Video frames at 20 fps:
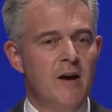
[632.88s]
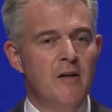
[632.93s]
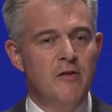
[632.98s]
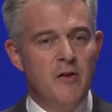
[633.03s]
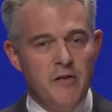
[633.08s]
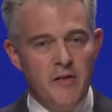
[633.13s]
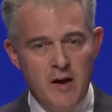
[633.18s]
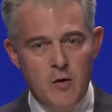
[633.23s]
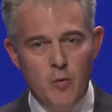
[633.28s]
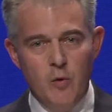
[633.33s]

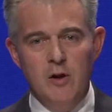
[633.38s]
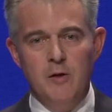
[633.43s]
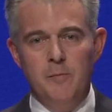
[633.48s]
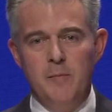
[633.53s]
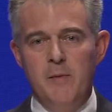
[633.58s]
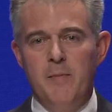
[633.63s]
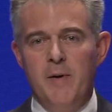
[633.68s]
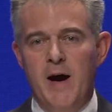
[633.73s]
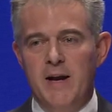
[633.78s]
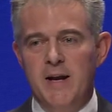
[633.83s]
that they will be
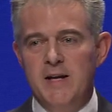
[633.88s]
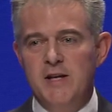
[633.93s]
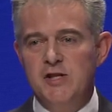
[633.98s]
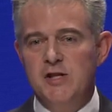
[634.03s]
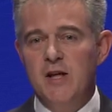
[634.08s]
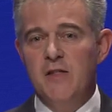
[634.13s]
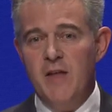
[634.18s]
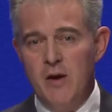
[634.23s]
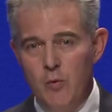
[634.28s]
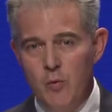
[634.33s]

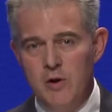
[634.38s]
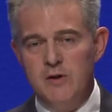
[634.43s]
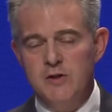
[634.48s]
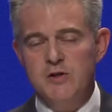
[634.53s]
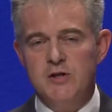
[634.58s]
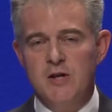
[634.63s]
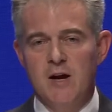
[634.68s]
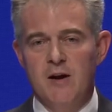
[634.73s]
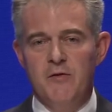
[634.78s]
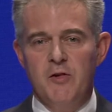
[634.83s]
punished, they will
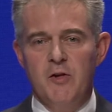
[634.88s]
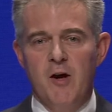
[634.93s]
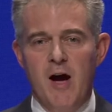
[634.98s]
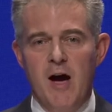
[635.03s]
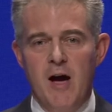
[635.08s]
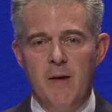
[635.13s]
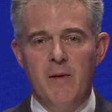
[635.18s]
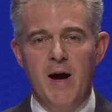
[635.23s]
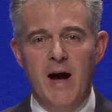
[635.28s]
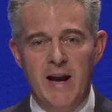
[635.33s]
serve
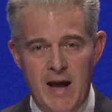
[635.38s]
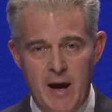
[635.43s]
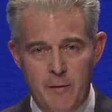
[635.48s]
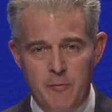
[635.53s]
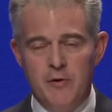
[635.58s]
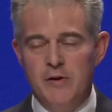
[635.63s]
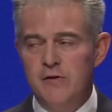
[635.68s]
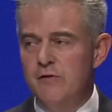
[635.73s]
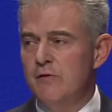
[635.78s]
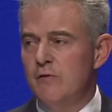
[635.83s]
time, and our
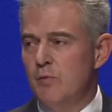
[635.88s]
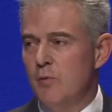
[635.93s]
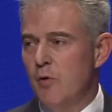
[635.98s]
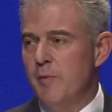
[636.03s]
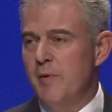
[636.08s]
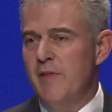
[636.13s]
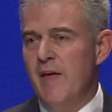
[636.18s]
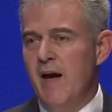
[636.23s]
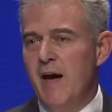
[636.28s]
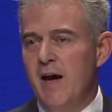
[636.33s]
prisons will
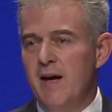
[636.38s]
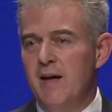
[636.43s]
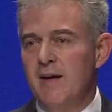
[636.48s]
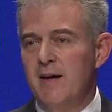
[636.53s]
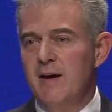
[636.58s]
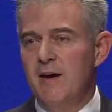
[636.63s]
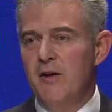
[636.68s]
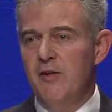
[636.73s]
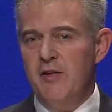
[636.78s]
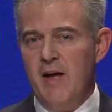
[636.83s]
be there
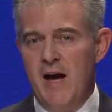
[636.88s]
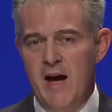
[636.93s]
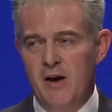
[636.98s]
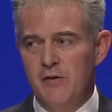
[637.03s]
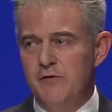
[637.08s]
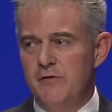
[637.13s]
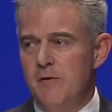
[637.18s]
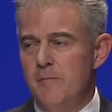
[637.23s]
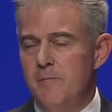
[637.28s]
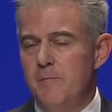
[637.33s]
to
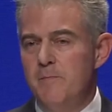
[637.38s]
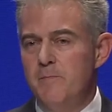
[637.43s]
house them.